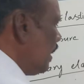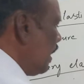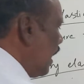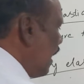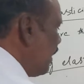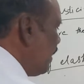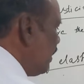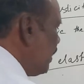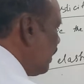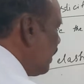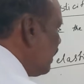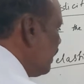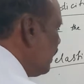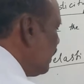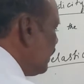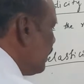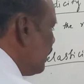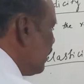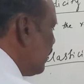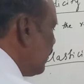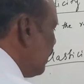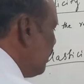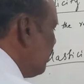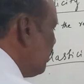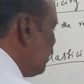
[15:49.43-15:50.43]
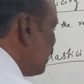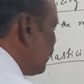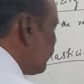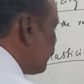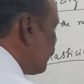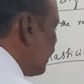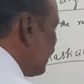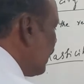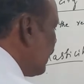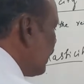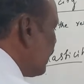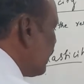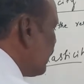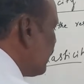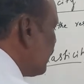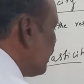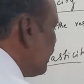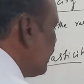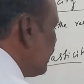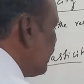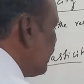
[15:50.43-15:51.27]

And number 3,